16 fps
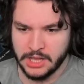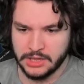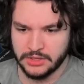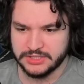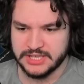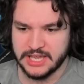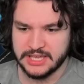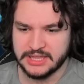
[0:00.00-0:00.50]

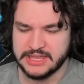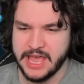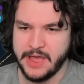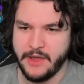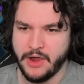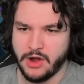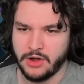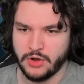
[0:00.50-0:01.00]
Looks like
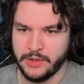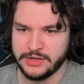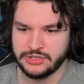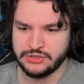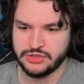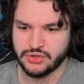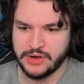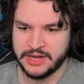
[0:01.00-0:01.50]
they are going
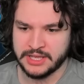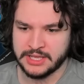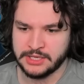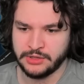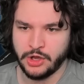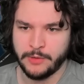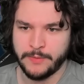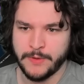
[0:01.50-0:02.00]
to try to
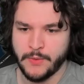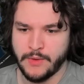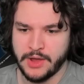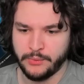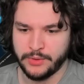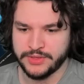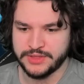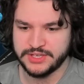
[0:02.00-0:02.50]
kill
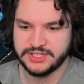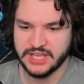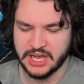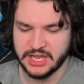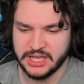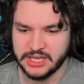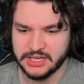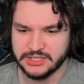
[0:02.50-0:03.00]
Obi-Wan with
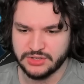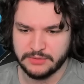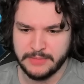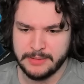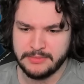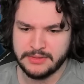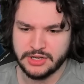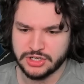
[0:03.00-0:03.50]
Zuckuss, or
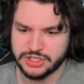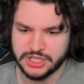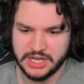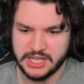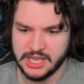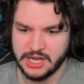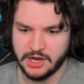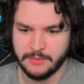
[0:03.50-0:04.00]
maybe they're just going
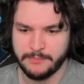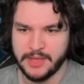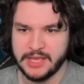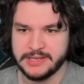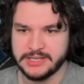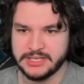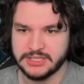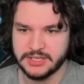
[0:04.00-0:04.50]
to hit our
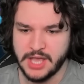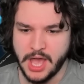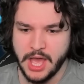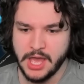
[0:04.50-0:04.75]
base.